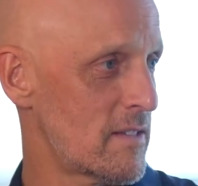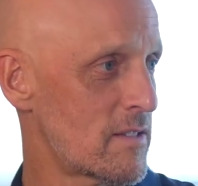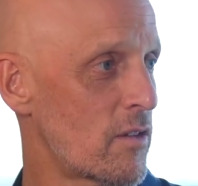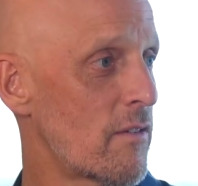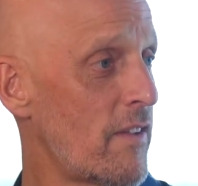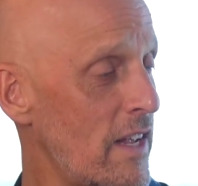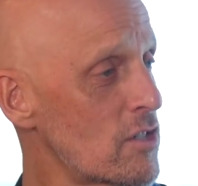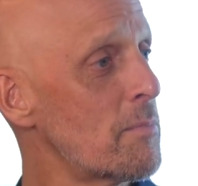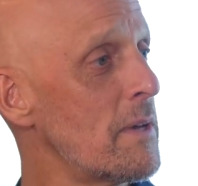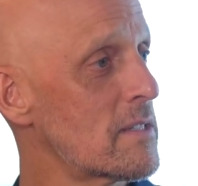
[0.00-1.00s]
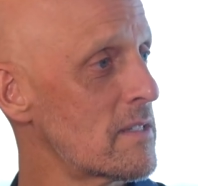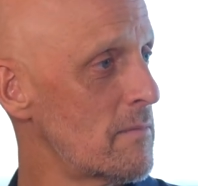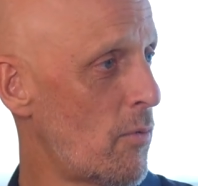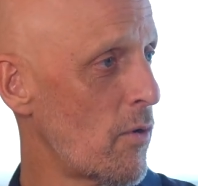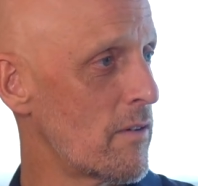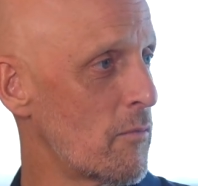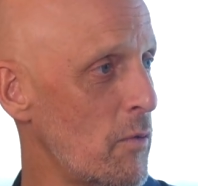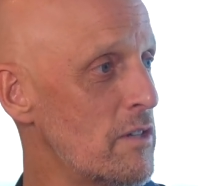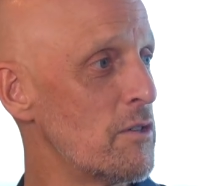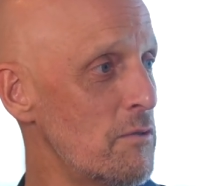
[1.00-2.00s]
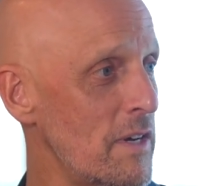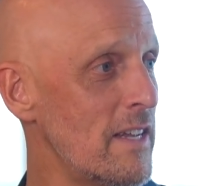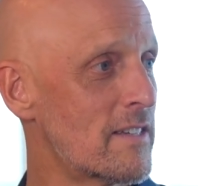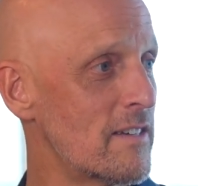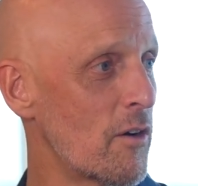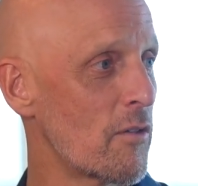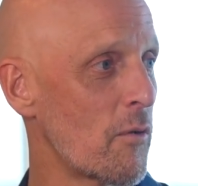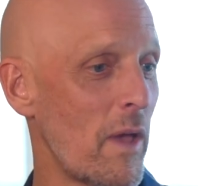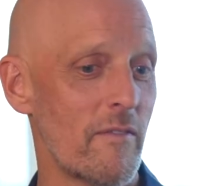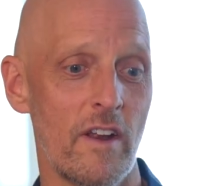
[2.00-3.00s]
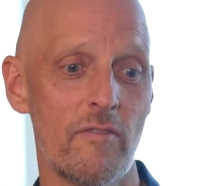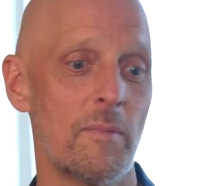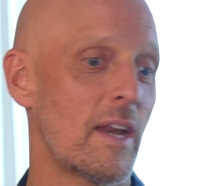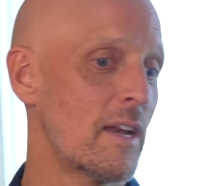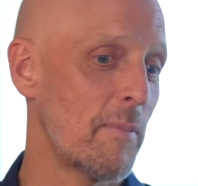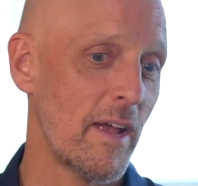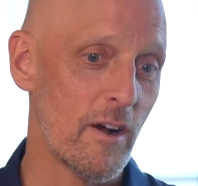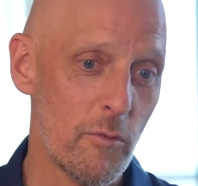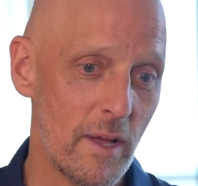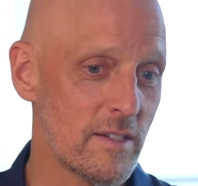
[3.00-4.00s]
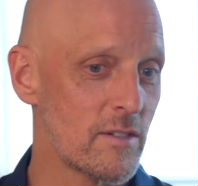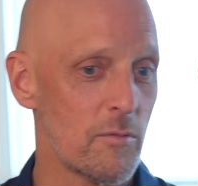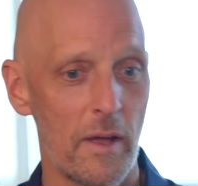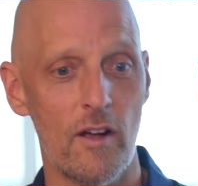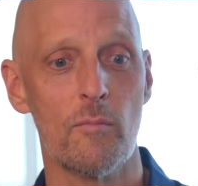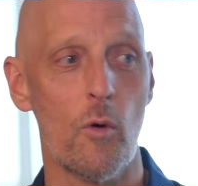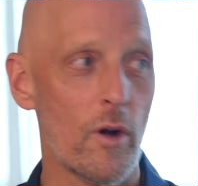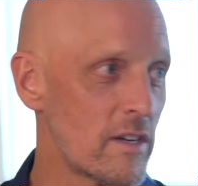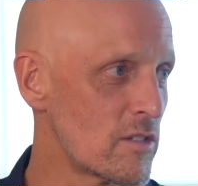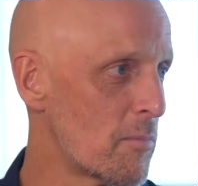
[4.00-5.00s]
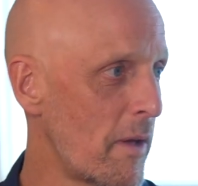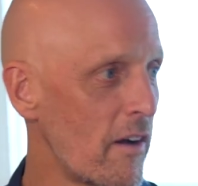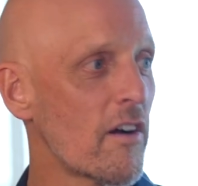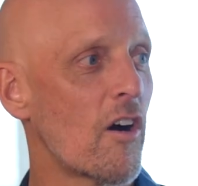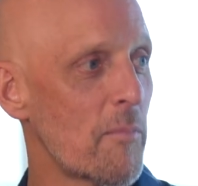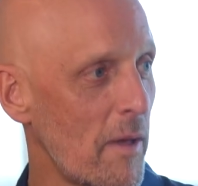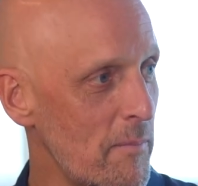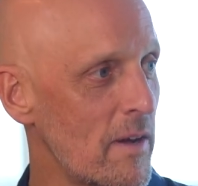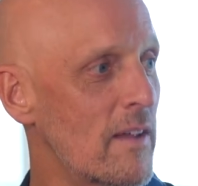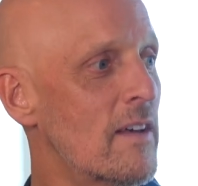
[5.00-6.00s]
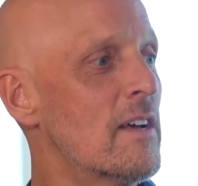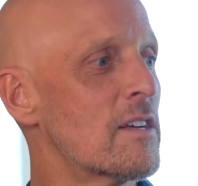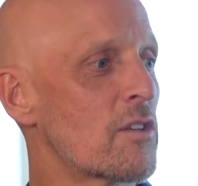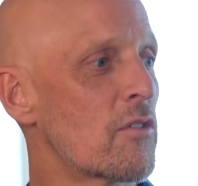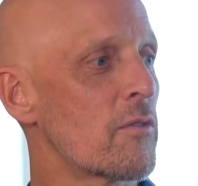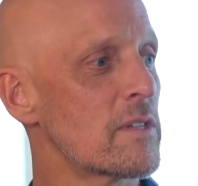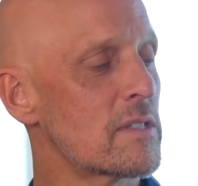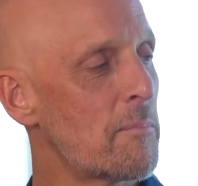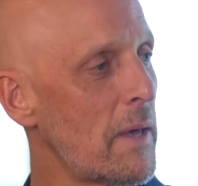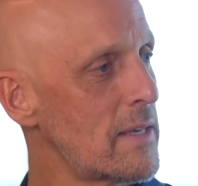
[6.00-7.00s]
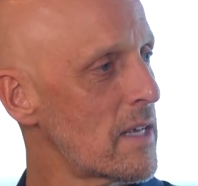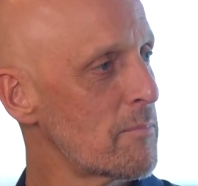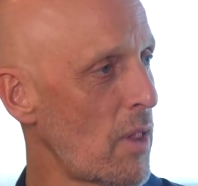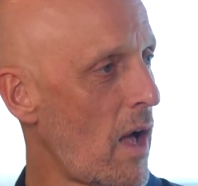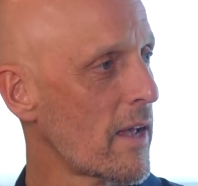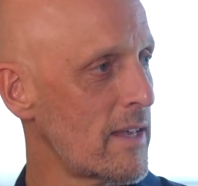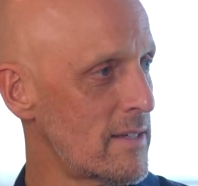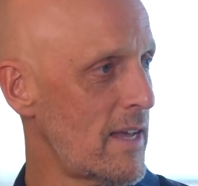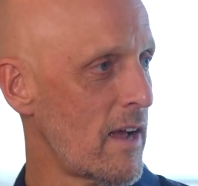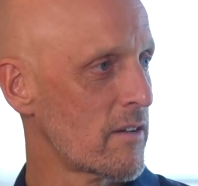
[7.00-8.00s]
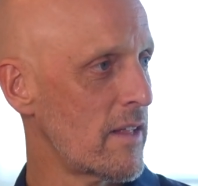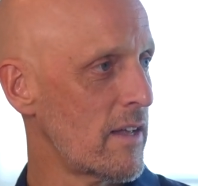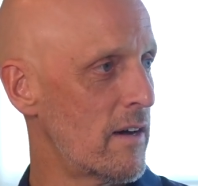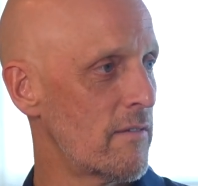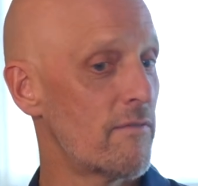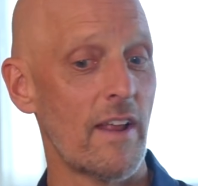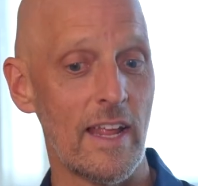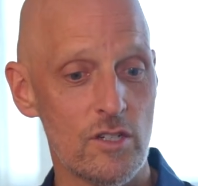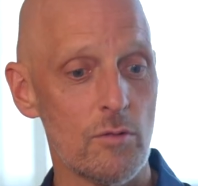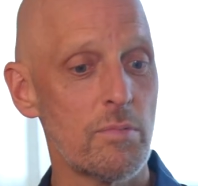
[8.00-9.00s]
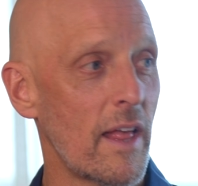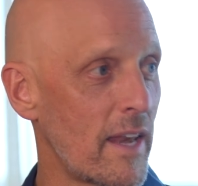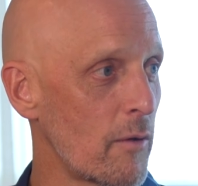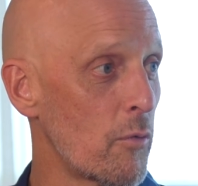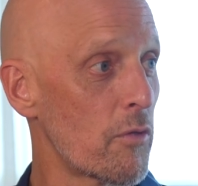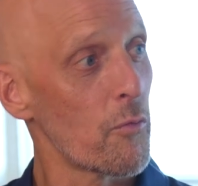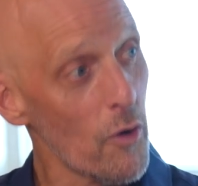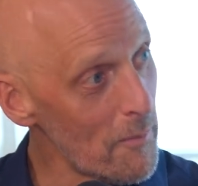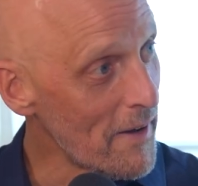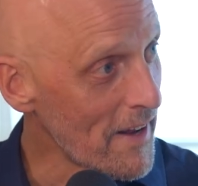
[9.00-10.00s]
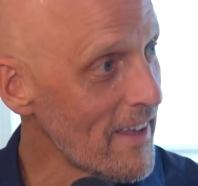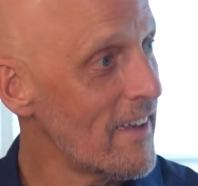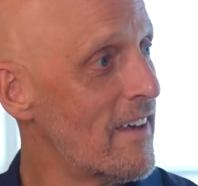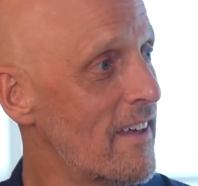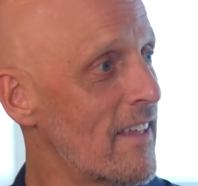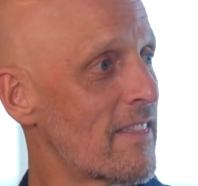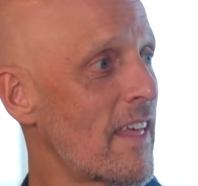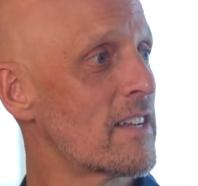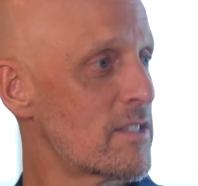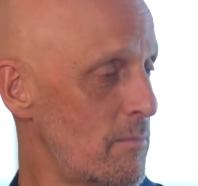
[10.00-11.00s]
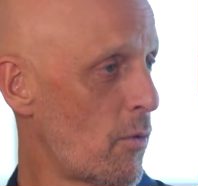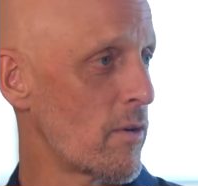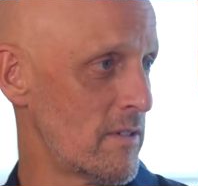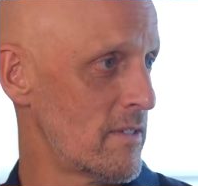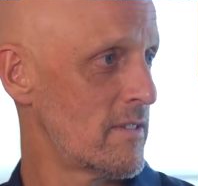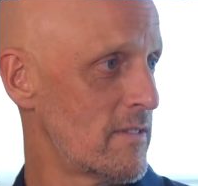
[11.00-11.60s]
So the financial piece is important. We do need to know that we have enough money to pay our rent or pay our mortgage or pay our car payment. So there is the basic blocking and tackling of financial planning with real money that is important.